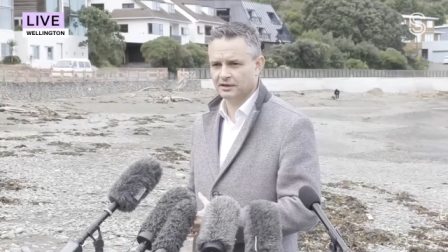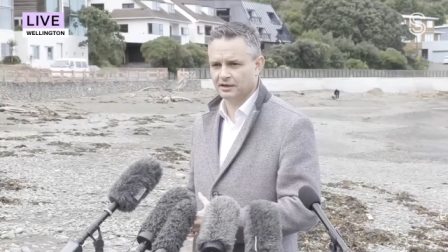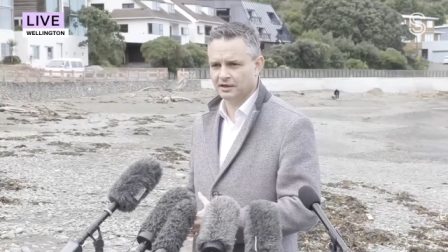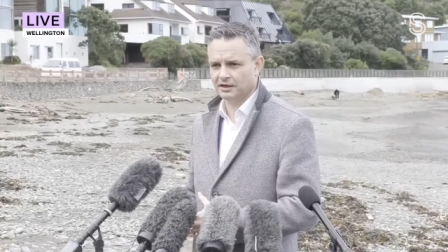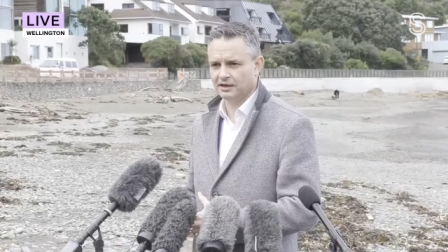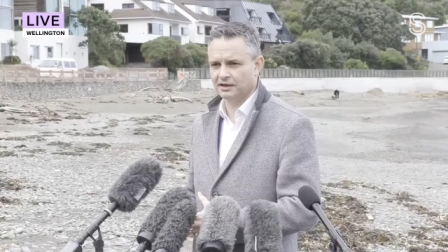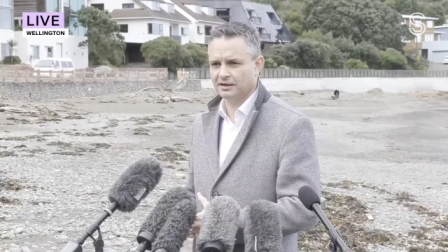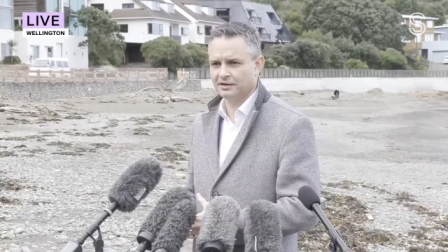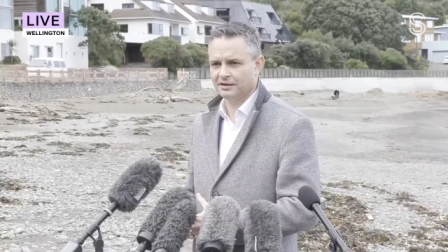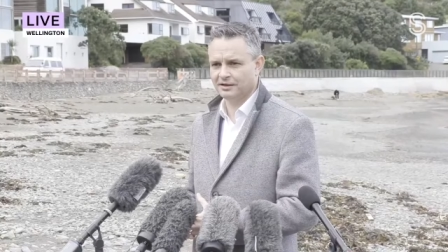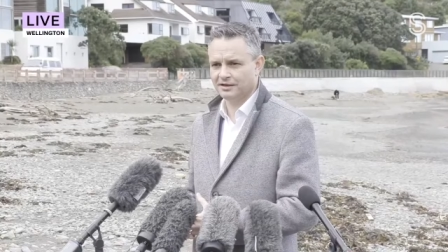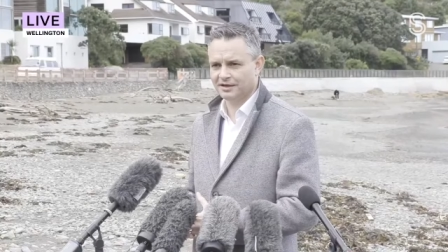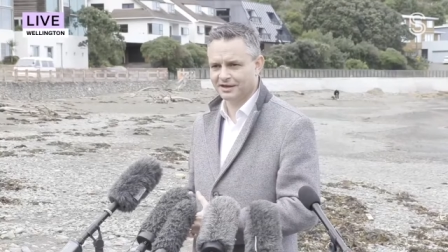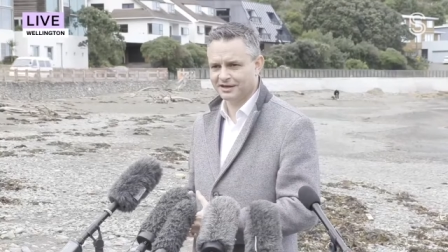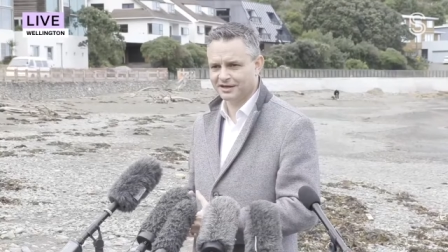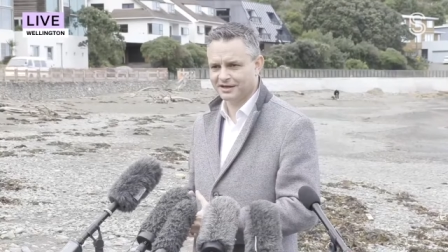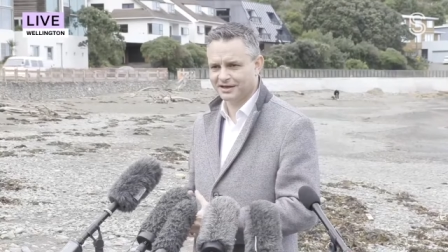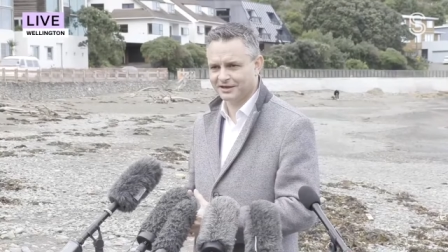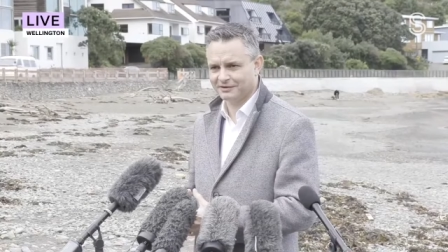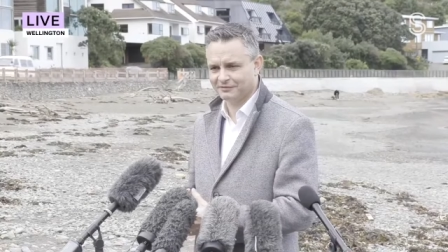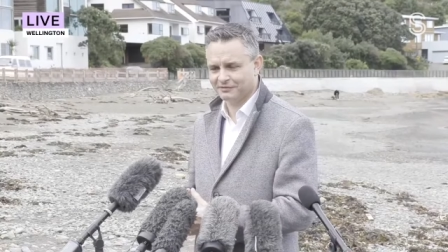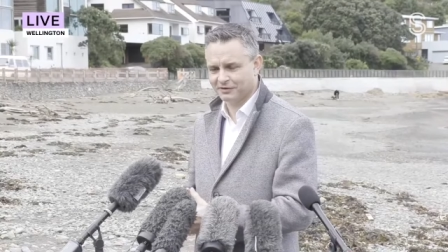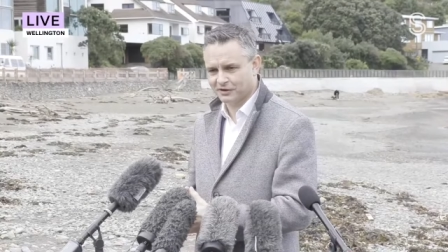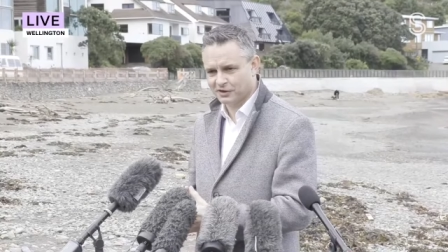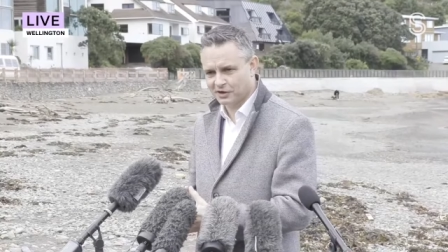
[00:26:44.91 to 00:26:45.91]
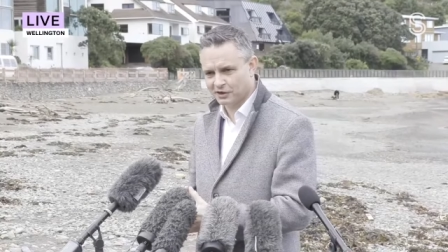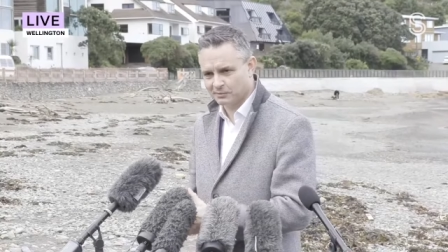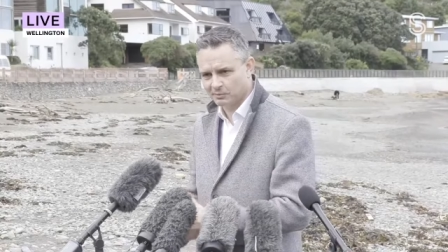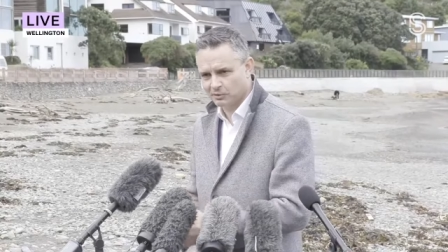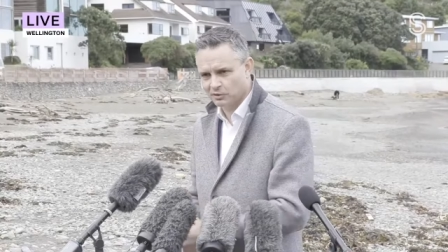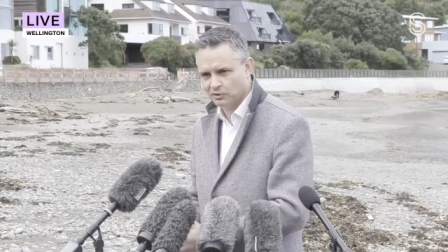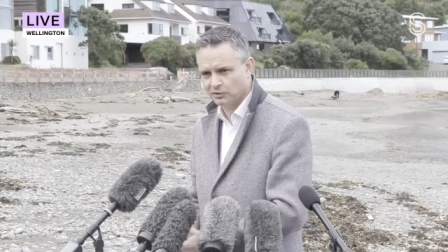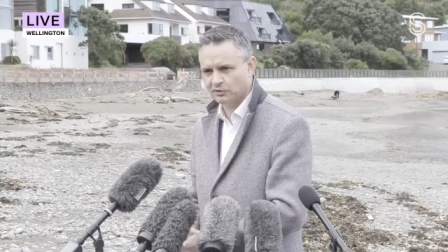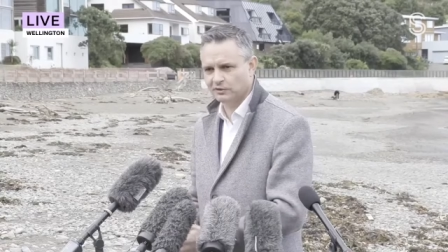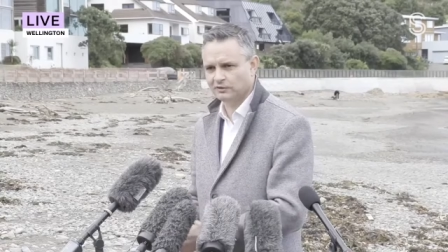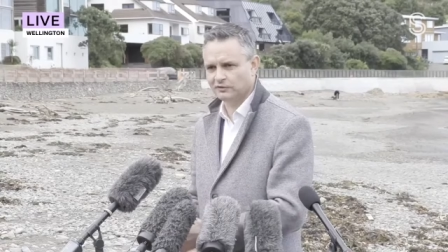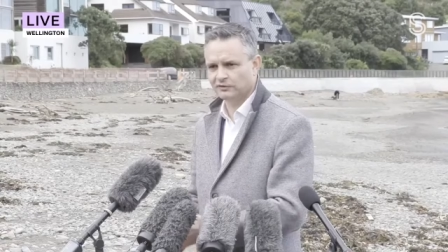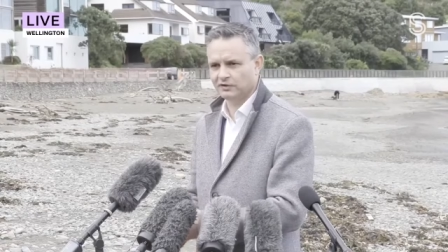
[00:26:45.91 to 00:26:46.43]
a, a kind of a
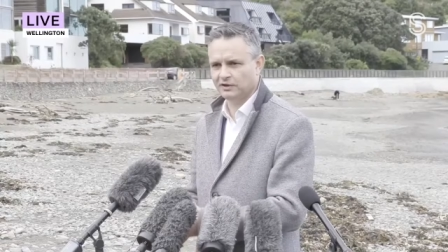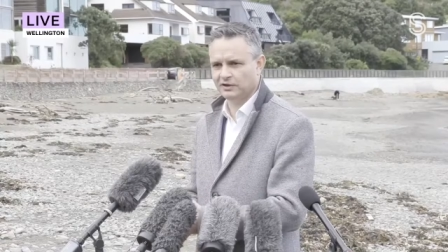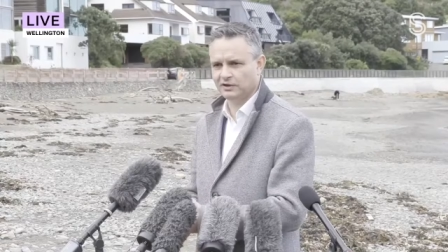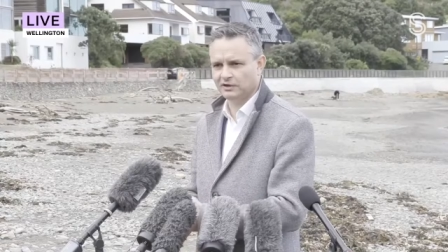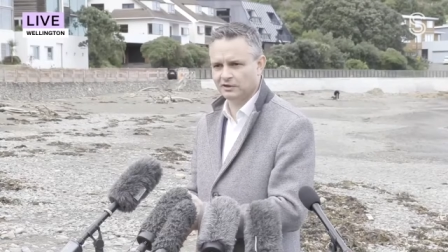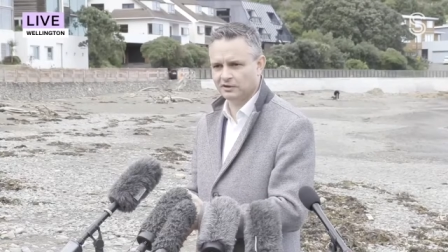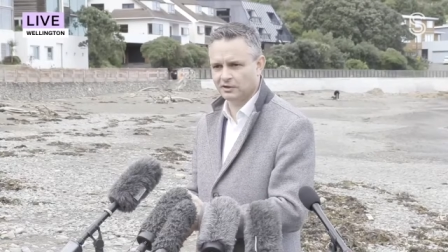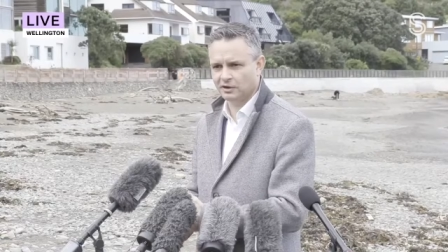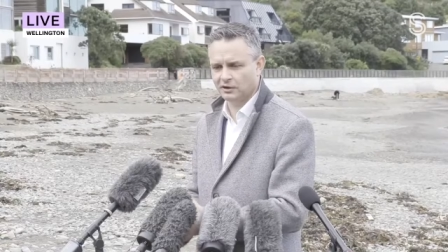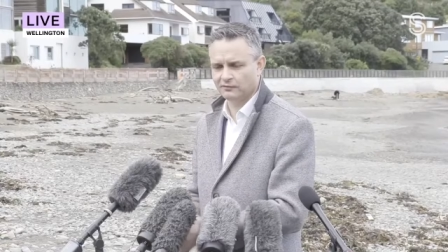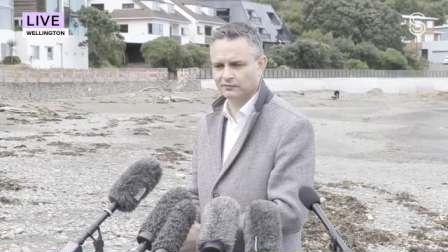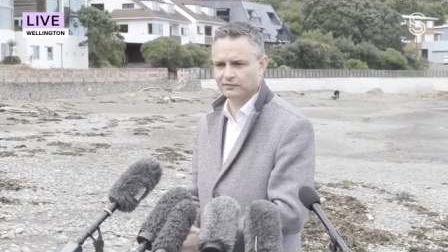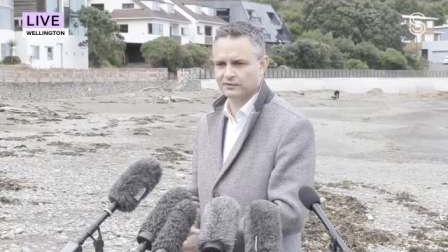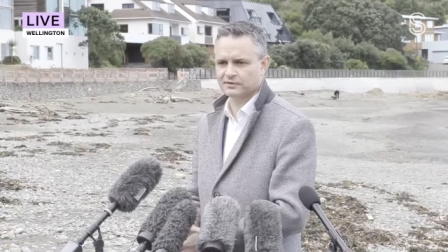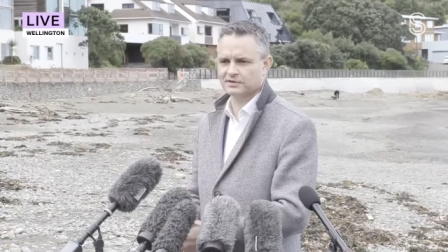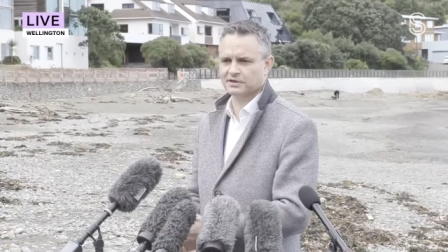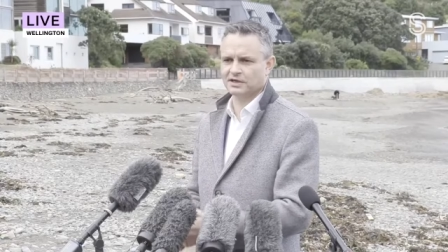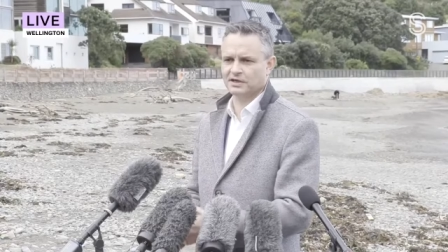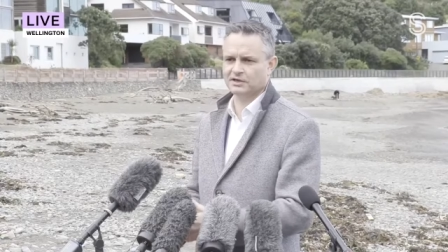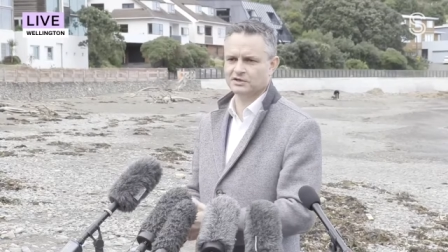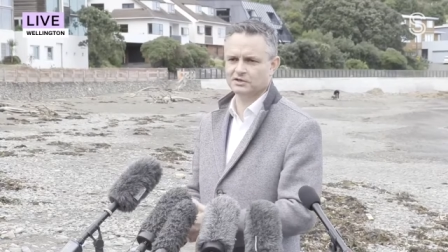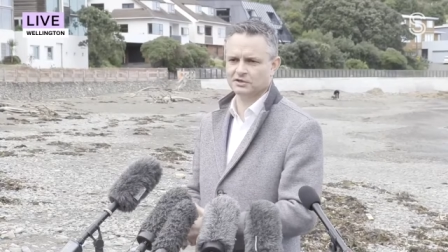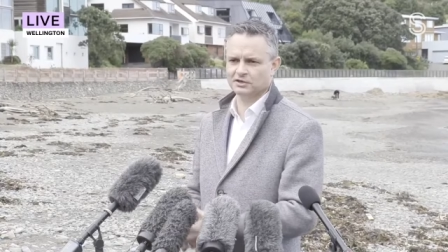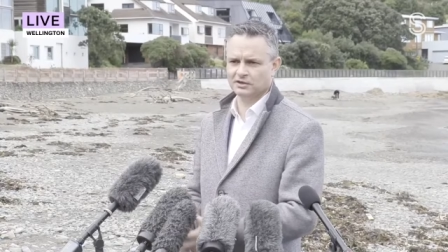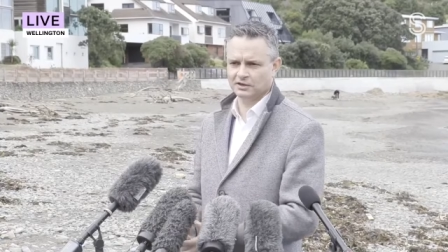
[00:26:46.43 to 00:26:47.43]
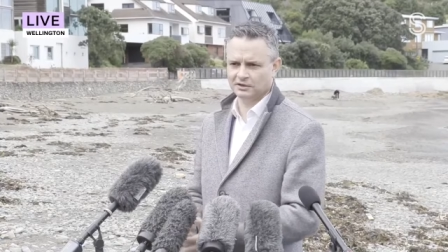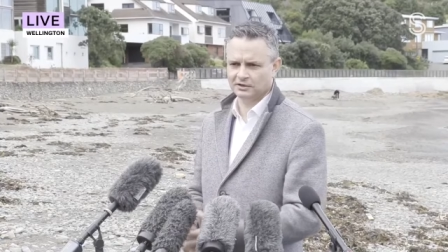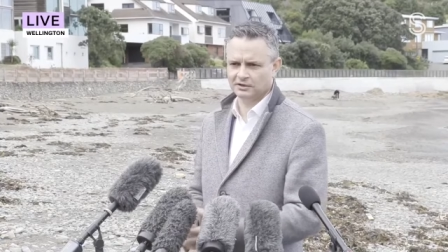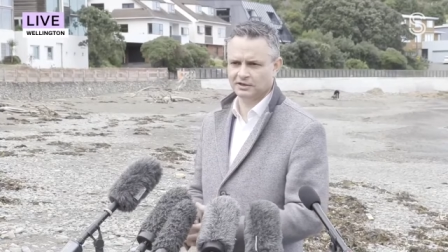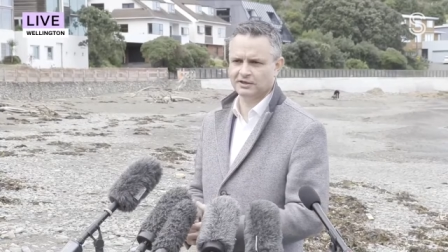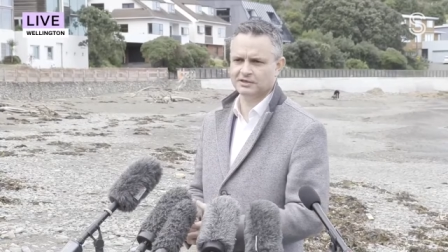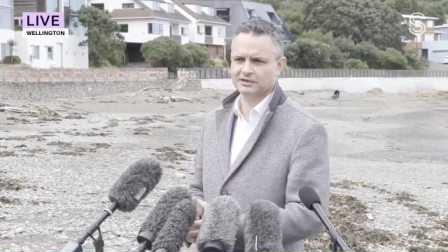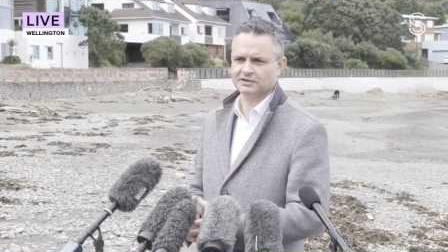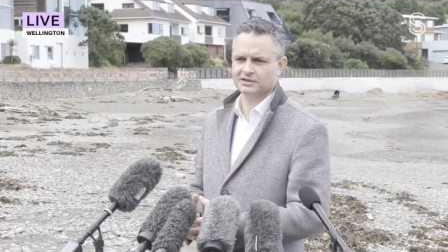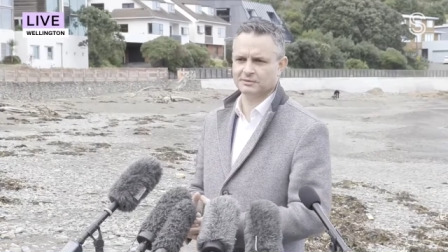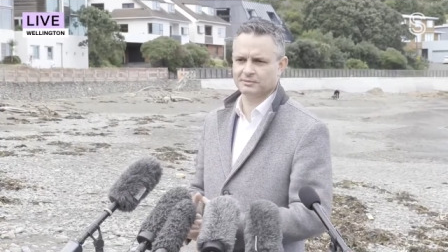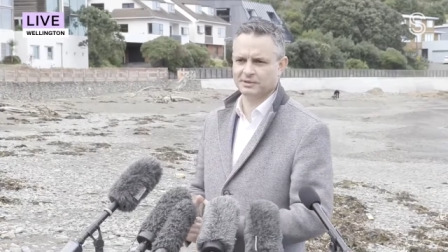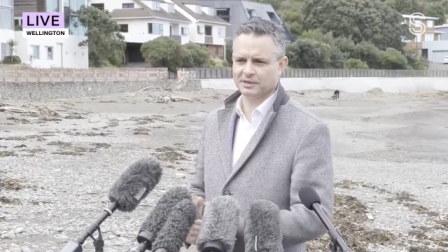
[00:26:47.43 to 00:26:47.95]
community conversation that
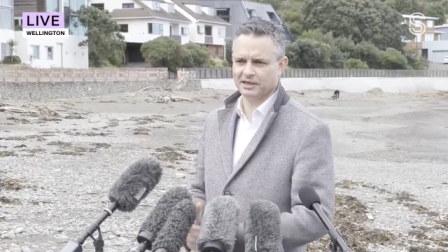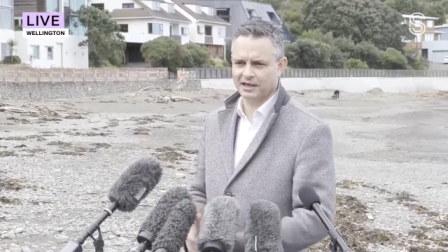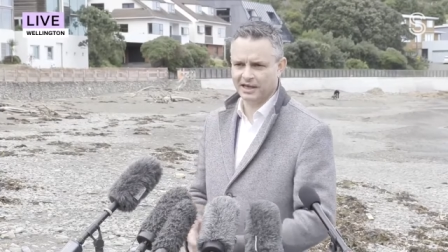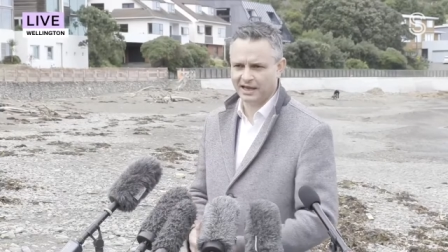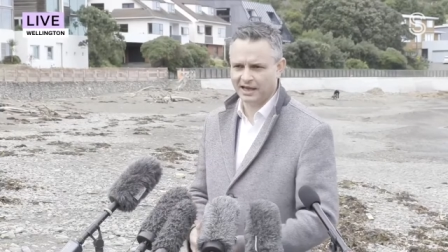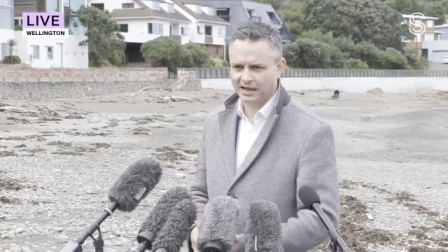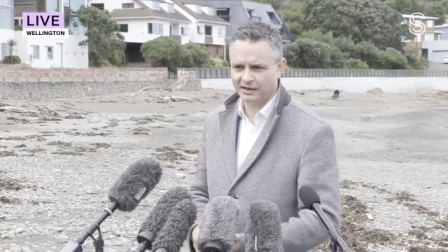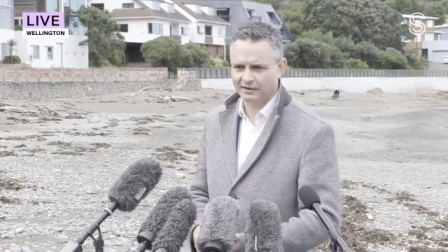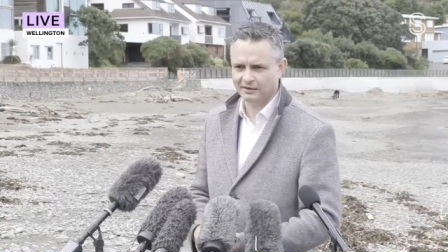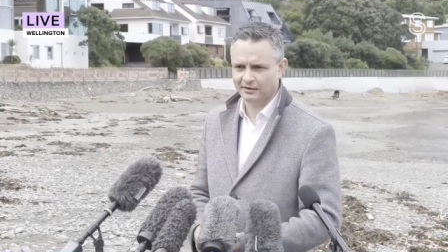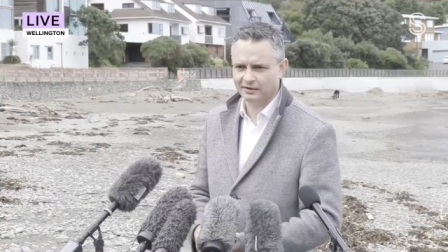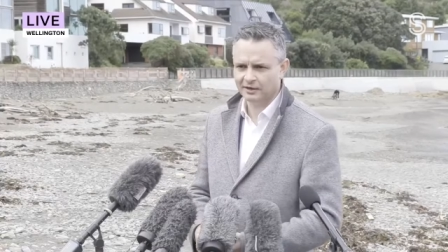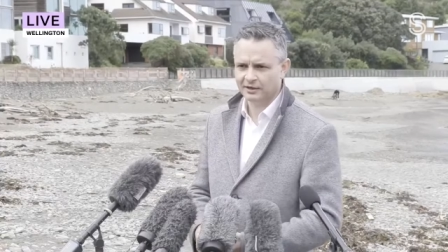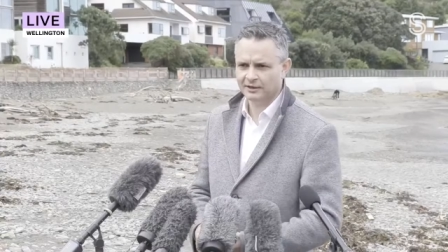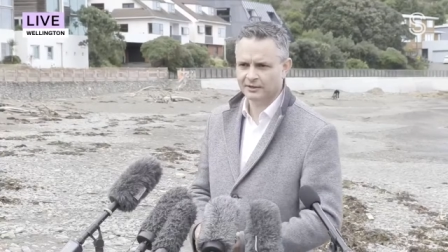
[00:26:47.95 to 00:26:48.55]
needs to be had.